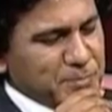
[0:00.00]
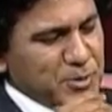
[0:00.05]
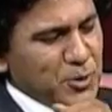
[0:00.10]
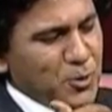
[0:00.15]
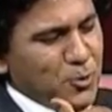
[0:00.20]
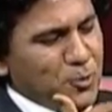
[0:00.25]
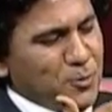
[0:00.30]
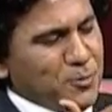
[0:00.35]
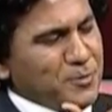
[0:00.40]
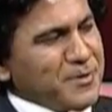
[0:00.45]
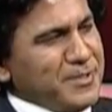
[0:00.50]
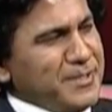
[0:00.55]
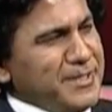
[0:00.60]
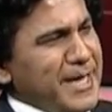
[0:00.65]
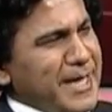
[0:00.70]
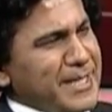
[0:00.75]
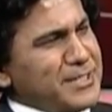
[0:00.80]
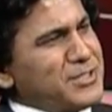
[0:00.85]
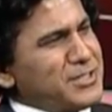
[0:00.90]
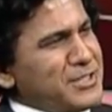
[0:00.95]
your
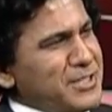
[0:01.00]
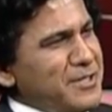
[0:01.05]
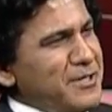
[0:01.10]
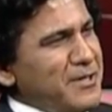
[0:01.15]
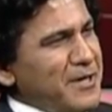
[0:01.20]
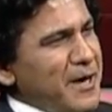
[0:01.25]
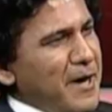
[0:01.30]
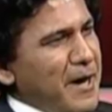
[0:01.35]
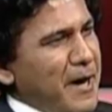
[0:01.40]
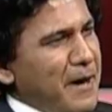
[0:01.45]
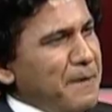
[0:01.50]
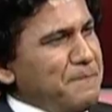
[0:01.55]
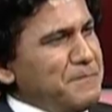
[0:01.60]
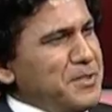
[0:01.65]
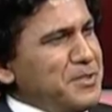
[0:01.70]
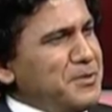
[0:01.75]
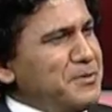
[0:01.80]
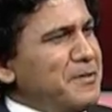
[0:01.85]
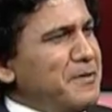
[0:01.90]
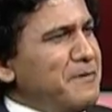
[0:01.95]
next
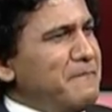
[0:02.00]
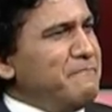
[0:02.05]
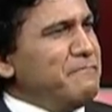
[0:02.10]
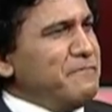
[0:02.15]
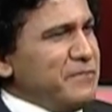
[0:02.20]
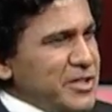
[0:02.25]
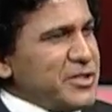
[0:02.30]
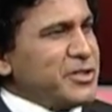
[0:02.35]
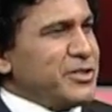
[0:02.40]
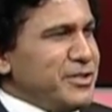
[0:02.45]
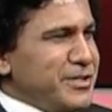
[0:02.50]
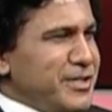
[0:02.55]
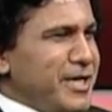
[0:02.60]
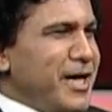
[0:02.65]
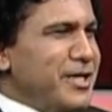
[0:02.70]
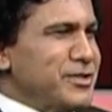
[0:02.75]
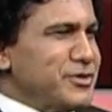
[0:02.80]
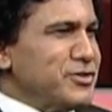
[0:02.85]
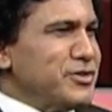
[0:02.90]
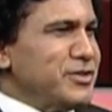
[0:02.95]
vision
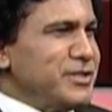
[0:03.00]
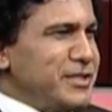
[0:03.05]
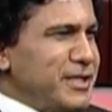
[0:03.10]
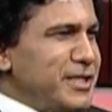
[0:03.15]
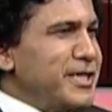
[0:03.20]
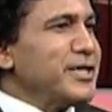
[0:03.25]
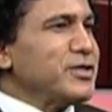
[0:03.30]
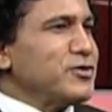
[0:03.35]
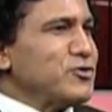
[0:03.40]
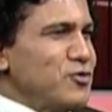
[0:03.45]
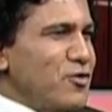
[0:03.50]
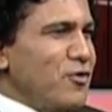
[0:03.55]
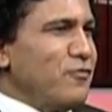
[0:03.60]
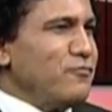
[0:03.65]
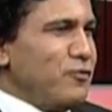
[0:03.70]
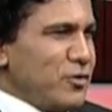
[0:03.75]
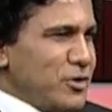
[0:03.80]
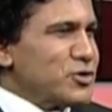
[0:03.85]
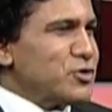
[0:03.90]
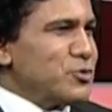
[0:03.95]
as a director of
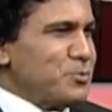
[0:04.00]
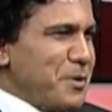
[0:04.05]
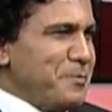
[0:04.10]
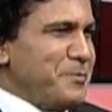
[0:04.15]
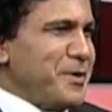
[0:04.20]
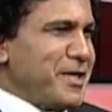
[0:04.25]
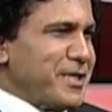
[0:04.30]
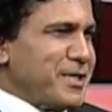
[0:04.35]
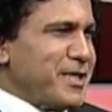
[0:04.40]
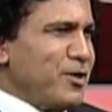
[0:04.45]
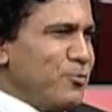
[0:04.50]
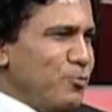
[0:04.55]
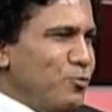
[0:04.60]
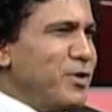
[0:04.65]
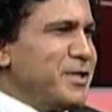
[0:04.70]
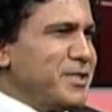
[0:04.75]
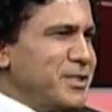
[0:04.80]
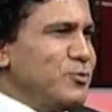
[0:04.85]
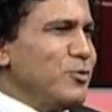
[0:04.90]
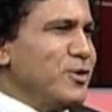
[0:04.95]
Voice of America,
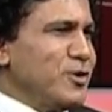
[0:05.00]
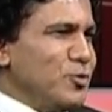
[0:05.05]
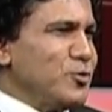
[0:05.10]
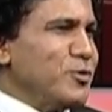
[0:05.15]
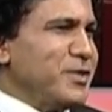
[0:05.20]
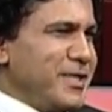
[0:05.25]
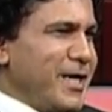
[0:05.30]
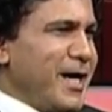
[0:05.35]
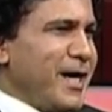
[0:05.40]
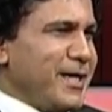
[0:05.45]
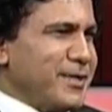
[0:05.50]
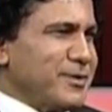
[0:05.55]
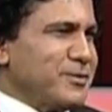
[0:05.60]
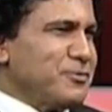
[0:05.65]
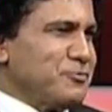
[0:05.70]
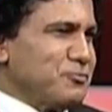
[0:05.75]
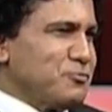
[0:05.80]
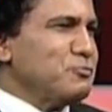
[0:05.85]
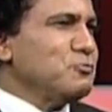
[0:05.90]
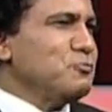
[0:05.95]
what you are looking at,
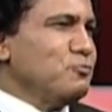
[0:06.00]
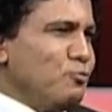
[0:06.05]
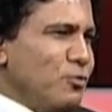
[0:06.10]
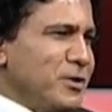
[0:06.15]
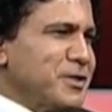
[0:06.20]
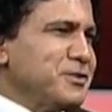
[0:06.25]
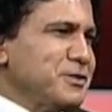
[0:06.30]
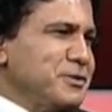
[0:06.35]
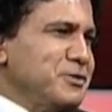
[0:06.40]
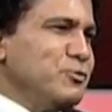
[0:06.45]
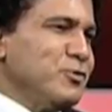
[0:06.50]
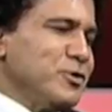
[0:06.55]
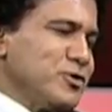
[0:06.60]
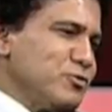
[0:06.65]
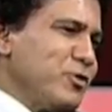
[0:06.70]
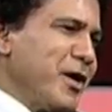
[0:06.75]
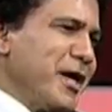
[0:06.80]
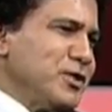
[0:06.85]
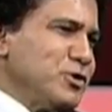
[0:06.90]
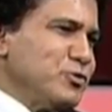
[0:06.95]
what you are
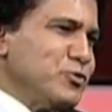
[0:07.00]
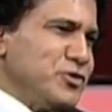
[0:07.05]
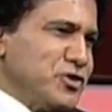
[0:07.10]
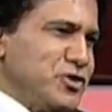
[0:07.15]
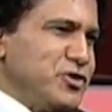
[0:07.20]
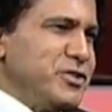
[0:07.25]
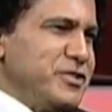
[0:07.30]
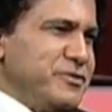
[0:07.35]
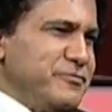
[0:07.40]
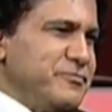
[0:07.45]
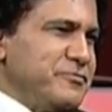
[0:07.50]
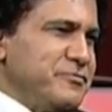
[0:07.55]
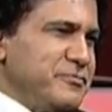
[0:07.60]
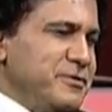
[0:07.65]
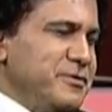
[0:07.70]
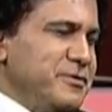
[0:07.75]
trying to achieve?